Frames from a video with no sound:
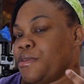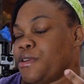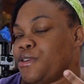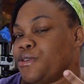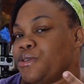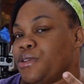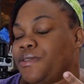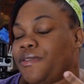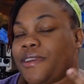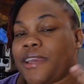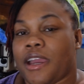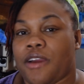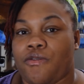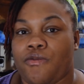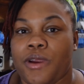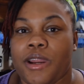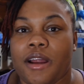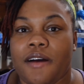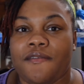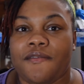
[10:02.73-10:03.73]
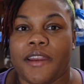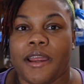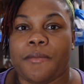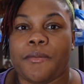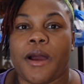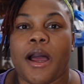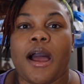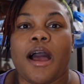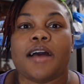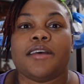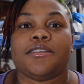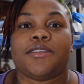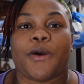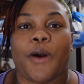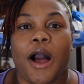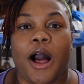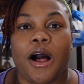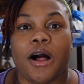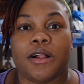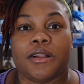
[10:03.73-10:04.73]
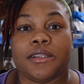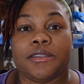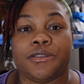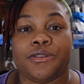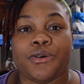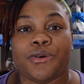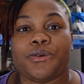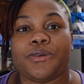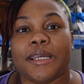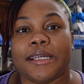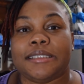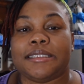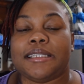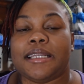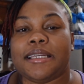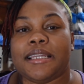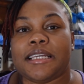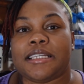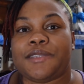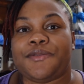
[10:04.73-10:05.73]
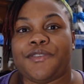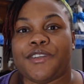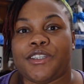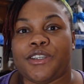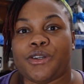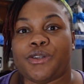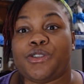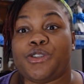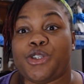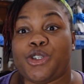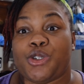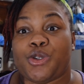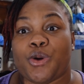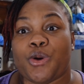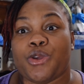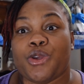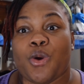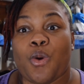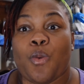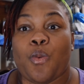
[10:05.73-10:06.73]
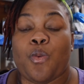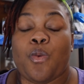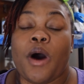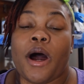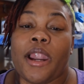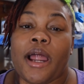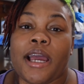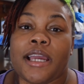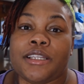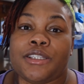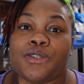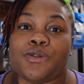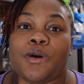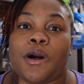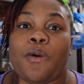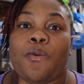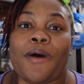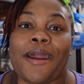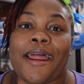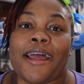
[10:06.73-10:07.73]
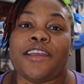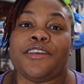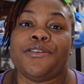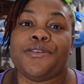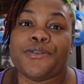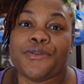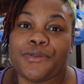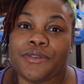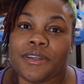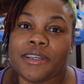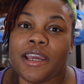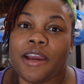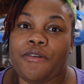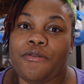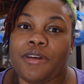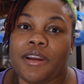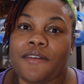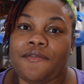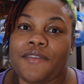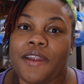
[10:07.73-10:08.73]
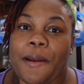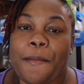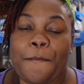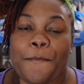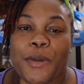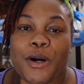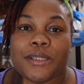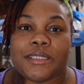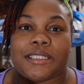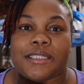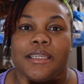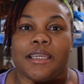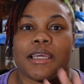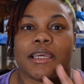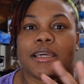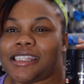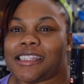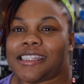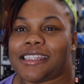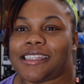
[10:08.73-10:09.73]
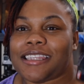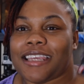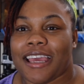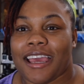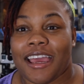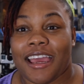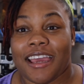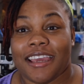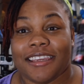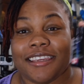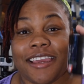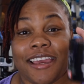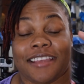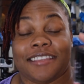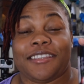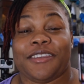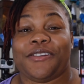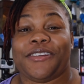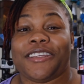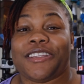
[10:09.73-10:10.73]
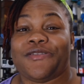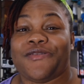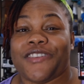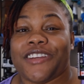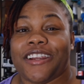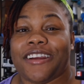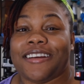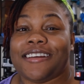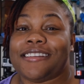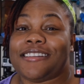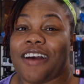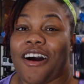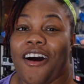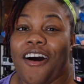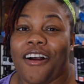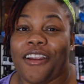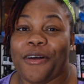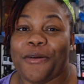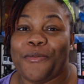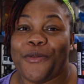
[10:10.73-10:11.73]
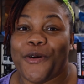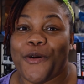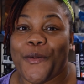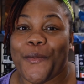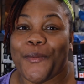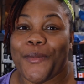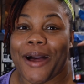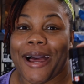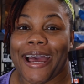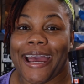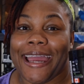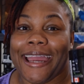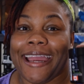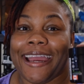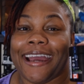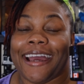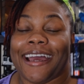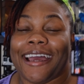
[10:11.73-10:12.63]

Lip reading: use to get rid of them. So I'll do that in the next video to show you what I do and what I use to get rid of them. But yeah, so this video is all about my